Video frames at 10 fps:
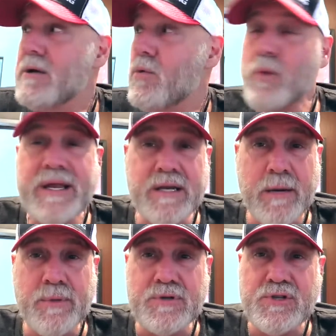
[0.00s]
week
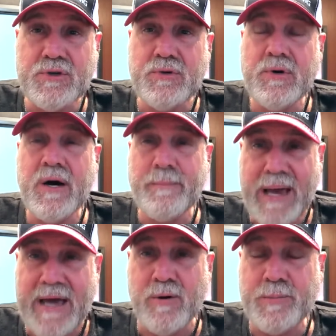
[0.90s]
number 2 of
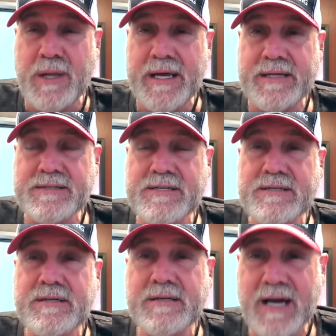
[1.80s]
Battle Plans.
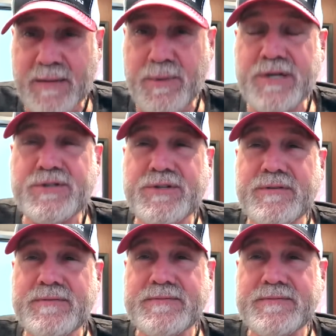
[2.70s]
God bless you.